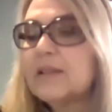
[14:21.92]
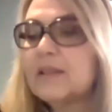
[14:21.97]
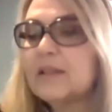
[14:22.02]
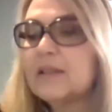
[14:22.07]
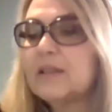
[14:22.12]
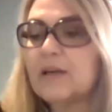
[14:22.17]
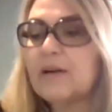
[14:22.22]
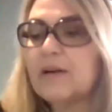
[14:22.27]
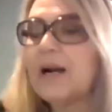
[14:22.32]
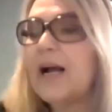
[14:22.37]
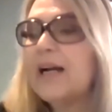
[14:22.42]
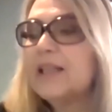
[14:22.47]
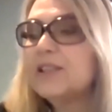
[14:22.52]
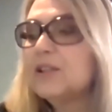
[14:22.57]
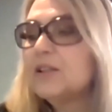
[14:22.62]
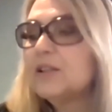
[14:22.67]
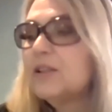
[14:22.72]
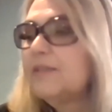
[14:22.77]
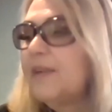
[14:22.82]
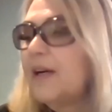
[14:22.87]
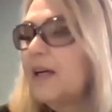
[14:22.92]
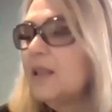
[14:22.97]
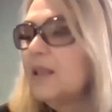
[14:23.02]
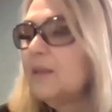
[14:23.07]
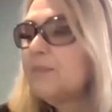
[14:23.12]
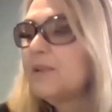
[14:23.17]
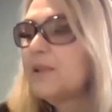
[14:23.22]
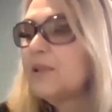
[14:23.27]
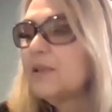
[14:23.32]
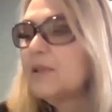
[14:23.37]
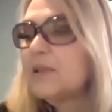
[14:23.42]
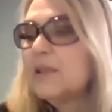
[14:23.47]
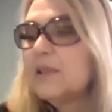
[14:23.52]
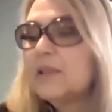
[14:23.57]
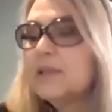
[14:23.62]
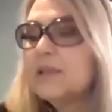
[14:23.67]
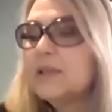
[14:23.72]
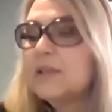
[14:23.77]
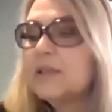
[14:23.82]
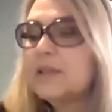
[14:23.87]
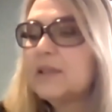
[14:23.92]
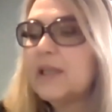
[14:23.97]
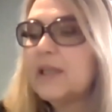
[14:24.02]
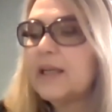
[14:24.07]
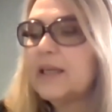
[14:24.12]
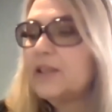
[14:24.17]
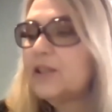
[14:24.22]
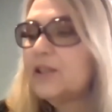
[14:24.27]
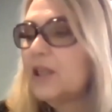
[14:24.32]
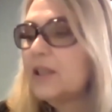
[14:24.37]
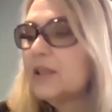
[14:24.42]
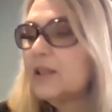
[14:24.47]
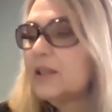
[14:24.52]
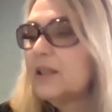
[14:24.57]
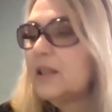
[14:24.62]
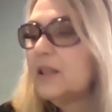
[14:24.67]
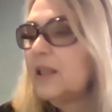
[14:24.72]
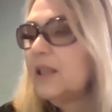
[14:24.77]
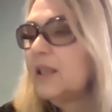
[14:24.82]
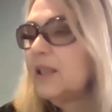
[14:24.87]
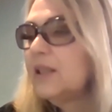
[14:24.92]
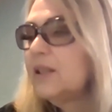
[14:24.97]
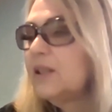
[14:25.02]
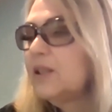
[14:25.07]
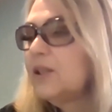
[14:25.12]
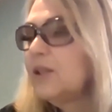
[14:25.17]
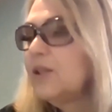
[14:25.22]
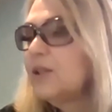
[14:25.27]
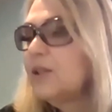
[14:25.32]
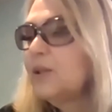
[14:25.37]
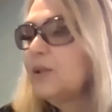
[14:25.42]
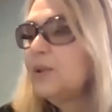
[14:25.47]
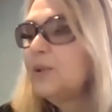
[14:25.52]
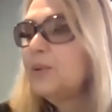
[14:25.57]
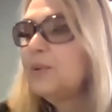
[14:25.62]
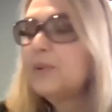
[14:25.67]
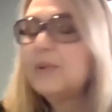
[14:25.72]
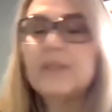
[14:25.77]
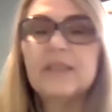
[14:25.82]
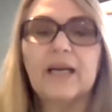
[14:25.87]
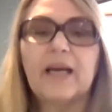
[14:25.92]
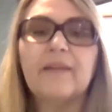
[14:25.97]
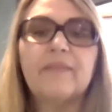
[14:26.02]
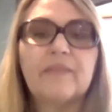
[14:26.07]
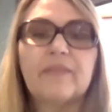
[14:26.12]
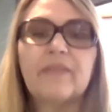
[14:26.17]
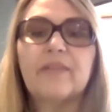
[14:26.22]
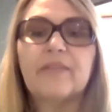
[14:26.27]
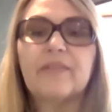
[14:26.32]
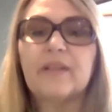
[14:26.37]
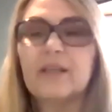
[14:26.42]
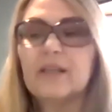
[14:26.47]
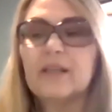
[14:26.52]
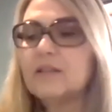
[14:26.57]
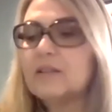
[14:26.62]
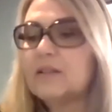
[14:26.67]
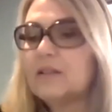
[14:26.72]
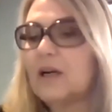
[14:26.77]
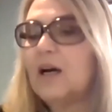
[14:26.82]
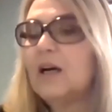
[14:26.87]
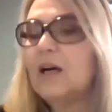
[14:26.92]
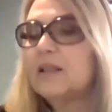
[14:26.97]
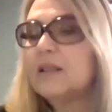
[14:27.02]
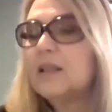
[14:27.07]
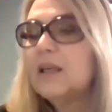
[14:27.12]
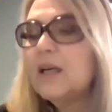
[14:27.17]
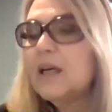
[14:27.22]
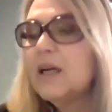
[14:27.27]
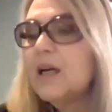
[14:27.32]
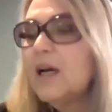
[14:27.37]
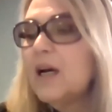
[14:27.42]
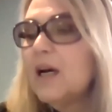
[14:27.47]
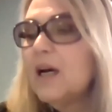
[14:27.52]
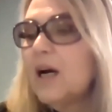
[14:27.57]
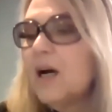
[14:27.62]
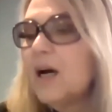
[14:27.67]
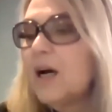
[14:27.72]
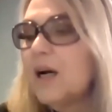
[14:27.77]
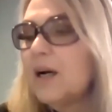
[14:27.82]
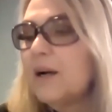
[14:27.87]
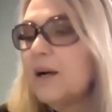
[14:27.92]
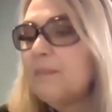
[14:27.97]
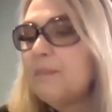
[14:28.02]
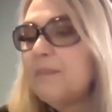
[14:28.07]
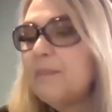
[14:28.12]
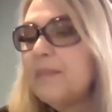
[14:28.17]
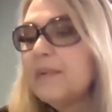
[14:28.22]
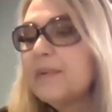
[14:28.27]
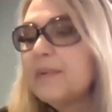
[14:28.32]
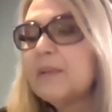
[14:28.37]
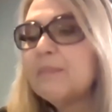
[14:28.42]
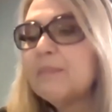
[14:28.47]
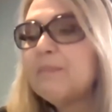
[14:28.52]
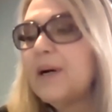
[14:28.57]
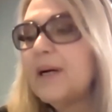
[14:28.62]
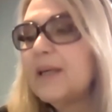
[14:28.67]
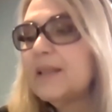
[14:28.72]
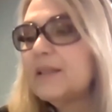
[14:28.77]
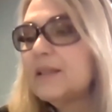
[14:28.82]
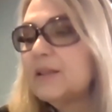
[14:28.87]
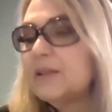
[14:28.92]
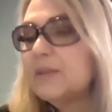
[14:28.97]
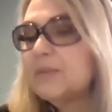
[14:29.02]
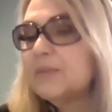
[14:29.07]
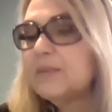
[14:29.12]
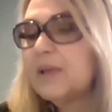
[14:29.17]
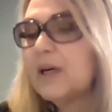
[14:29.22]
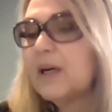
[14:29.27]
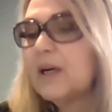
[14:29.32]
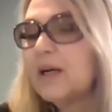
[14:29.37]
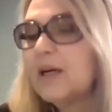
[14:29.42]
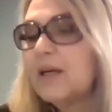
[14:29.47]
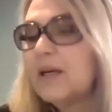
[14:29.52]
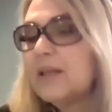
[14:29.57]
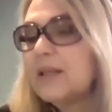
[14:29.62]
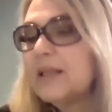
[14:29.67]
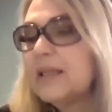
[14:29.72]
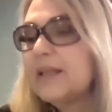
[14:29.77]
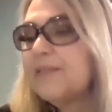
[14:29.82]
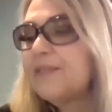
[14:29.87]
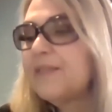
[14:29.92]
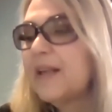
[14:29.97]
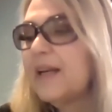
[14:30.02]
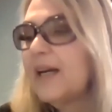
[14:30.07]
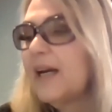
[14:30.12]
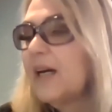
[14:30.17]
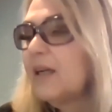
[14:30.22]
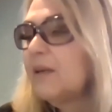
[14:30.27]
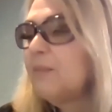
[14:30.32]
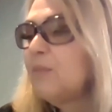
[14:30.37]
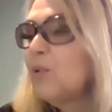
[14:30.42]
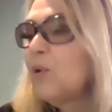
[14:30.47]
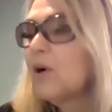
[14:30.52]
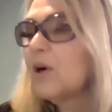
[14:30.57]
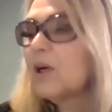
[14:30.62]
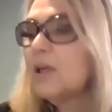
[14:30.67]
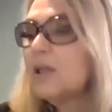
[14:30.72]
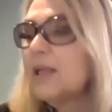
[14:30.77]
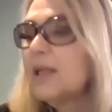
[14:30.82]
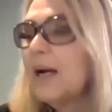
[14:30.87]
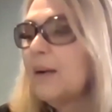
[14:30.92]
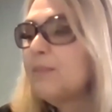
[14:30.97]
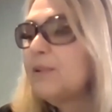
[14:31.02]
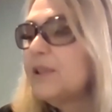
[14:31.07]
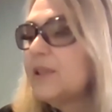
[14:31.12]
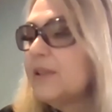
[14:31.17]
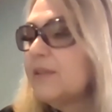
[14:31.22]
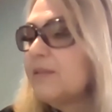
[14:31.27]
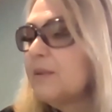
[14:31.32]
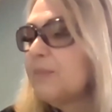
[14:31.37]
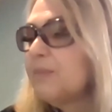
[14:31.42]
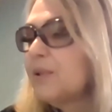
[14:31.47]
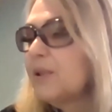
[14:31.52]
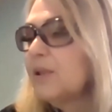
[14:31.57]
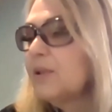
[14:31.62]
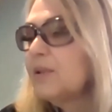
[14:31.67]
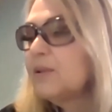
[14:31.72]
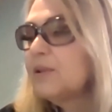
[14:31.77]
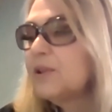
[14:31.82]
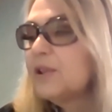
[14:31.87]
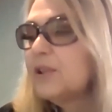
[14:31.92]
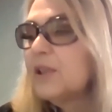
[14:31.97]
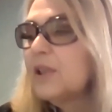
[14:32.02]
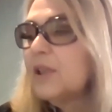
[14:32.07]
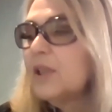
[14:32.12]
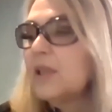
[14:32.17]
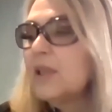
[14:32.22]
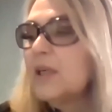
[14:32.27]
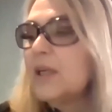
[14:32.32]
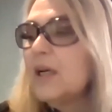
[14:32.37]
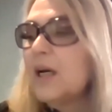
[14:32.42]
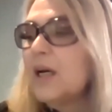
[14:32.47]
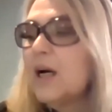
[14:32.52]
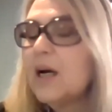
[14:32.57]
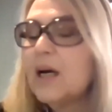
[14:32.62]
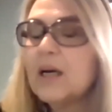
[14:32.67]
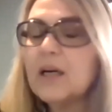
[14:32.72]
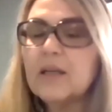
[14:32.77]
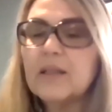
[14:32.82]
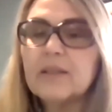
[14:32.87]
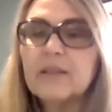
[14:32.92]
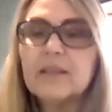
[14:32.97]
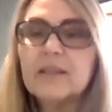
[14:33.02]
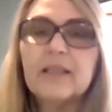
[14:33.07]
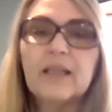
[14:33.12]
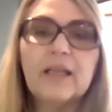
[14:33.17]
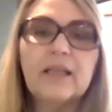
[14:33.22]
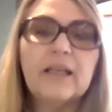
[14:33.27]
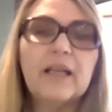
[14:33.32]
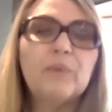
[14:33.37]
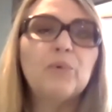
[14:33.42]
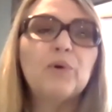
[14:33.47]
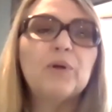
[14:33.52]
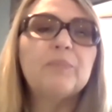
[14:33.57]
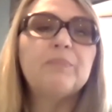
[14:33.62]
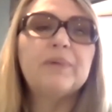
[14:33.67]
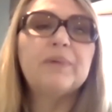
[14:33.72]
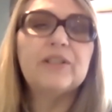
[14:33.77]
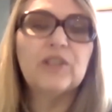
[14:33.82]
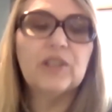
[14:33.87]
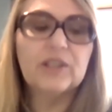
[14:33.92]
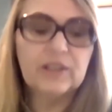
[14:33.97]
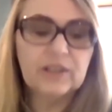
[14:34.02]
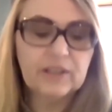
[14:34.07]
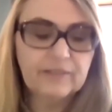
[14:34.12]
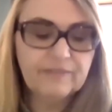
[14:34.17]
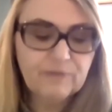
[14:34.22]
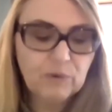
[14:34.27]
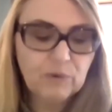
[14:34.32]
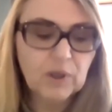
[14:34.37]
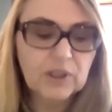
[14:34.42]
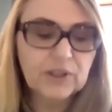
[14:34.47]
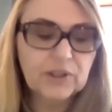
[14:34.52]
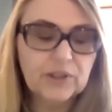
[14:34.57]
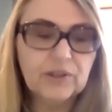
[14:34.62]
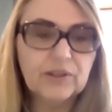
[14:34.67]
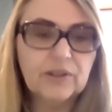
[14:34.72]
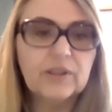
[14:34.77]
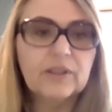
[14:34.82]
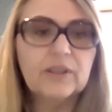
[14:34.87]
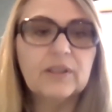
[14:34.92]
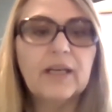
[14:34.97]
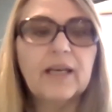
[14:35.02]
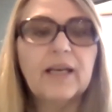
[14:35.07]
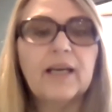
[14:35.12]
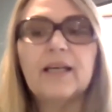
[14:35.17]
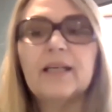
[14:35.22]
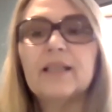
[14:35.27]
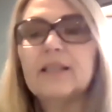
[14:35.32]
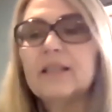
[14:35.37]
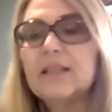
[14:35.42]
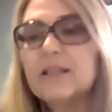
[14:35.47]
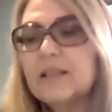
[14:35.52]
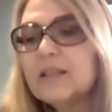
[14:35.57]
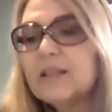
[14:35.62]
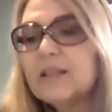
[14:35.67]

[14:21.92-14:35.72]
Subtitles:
they're agile developers and they just need to get the things done. But if they had a more collaborative approach, then they wouldn't be just enforcers. And